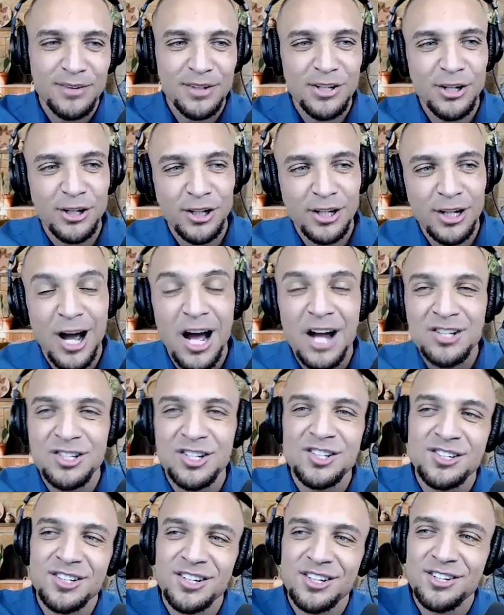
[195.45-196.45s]
your
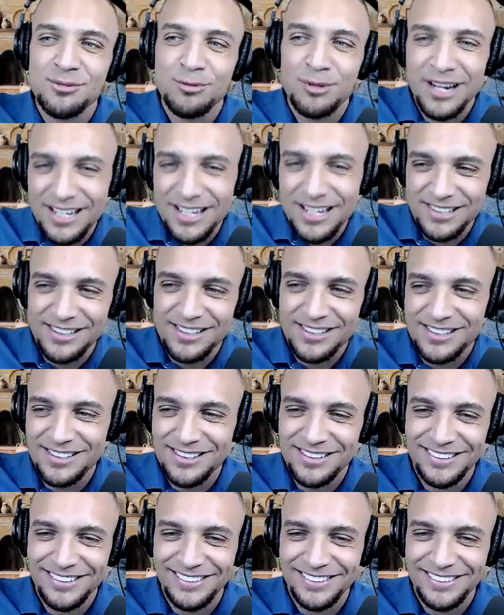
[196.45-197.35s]
consciousness raises.